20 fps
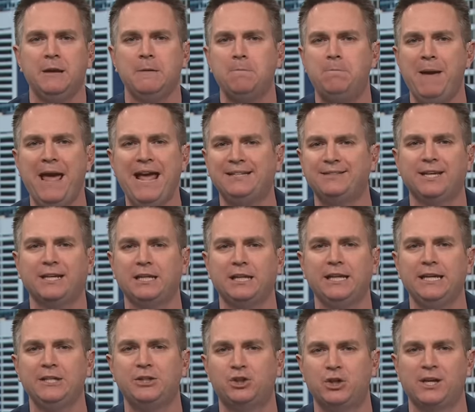
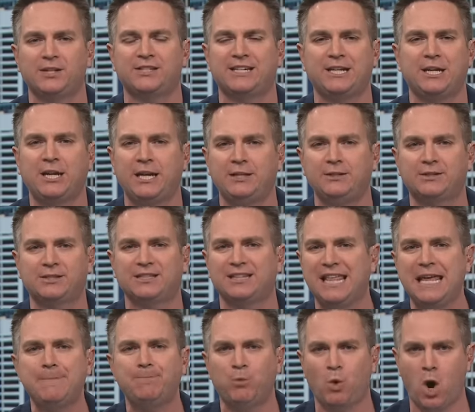basically just
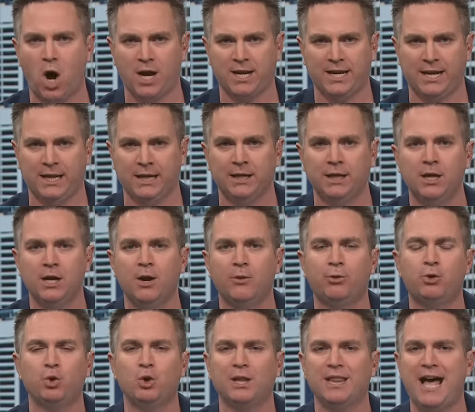sleepwalking
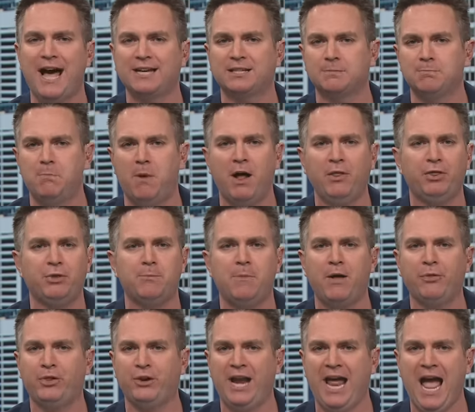through the last
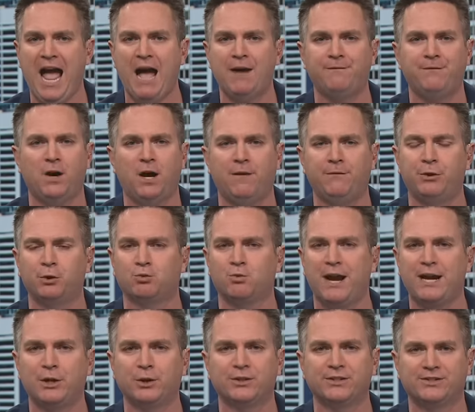month and a half of the
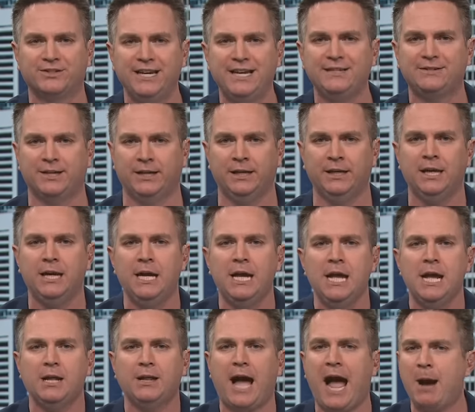regular season.
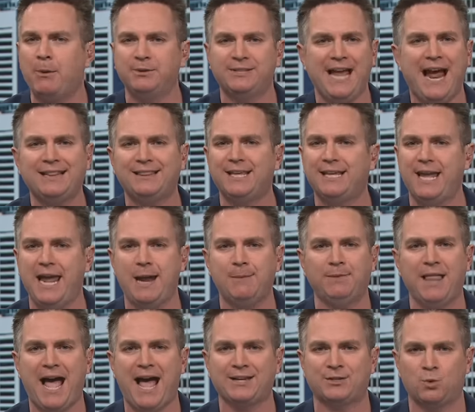I was at the game
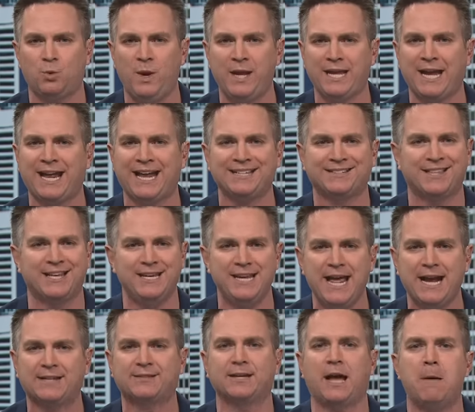last week against the
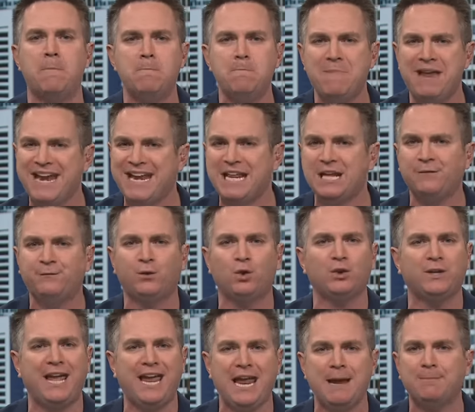Knicks, a meaningful
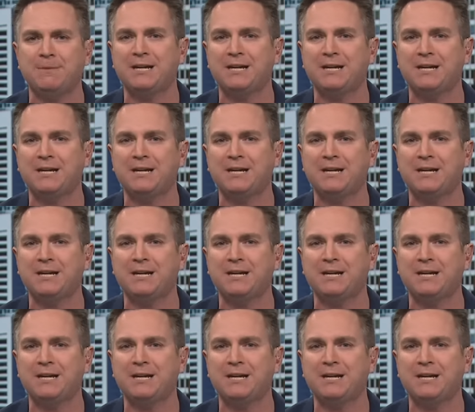game